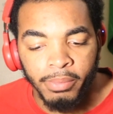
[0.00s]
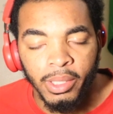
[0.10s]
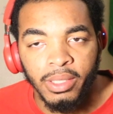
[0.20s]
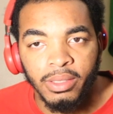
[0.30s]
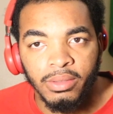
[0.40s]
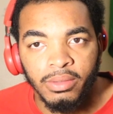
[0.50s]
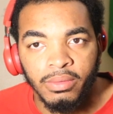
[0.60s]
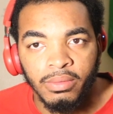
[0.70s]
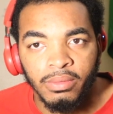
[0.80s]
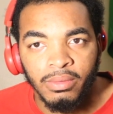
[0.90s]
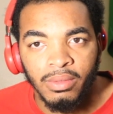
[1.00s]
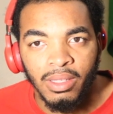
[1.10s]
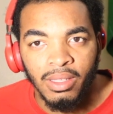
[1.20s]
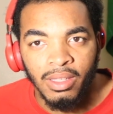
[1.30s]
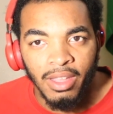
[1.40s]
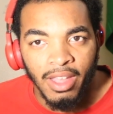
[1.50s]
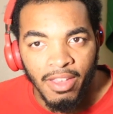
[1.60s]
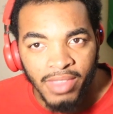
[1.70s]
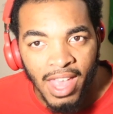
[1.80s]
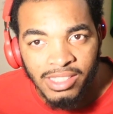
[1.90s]
But
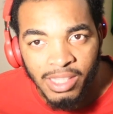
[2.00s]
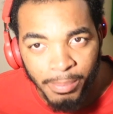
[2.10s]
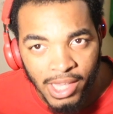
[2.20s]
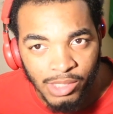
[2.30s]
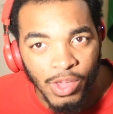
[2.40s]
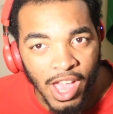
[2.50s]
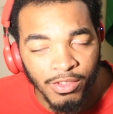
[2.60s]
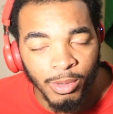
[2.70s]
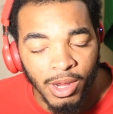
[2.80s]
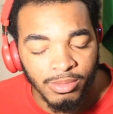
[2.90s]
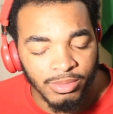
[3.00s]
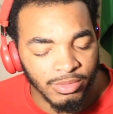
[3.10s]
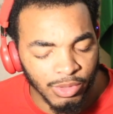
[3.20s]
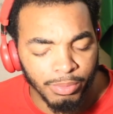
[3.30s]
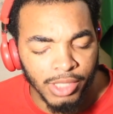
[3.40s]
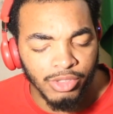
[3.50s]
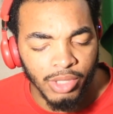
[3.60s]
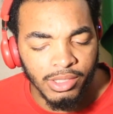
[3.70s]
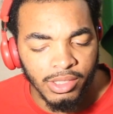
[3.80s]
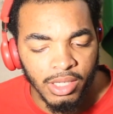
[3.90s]
if that's the best, we have a problem, is what I'm
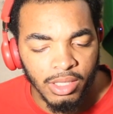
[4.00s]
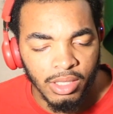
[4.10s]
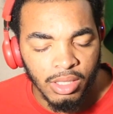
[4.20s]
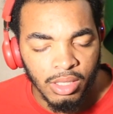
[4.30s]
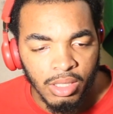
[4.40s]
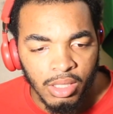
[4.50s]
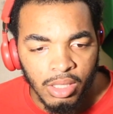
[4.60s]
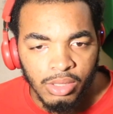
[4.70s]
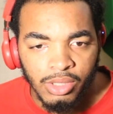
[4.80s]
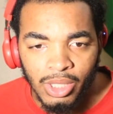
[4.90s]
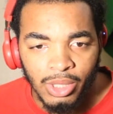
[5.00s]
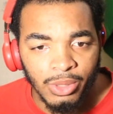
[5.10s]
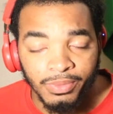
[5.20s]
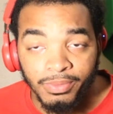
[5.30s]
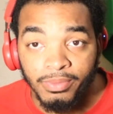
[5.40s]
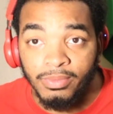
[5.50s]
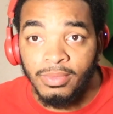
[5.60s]
basically trying to say. So,